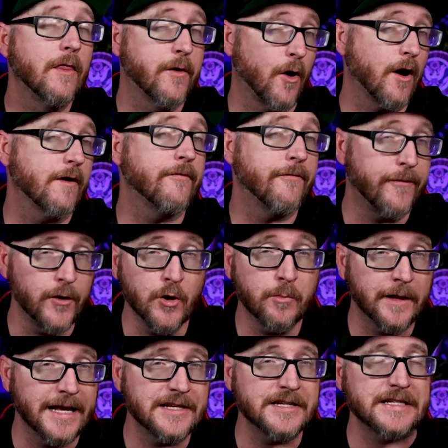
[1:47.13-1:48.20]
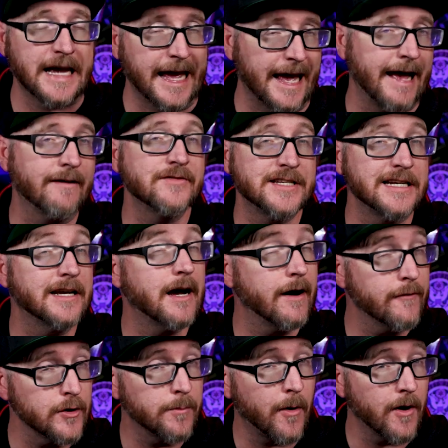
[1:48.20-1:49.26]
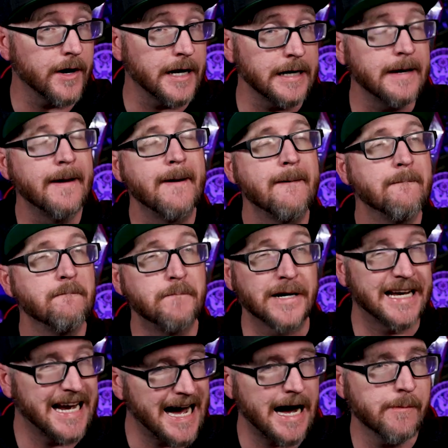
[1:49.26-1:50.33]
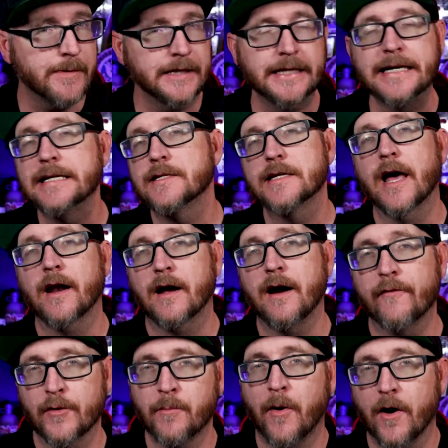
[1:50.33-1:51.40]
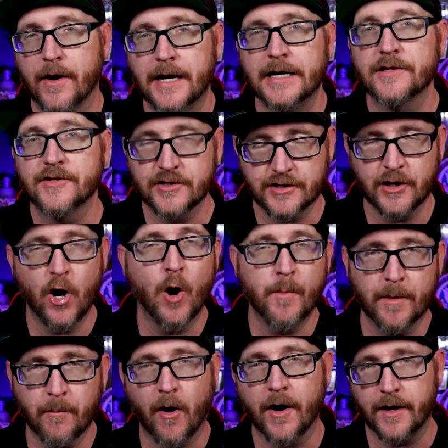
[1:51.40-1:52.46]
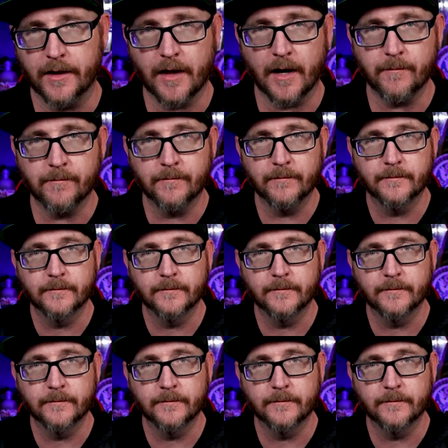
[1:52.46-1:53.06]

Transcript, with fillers: There are a few places I have seen covered parking, but commonly it's not a covered parking, it's just an open parking lot.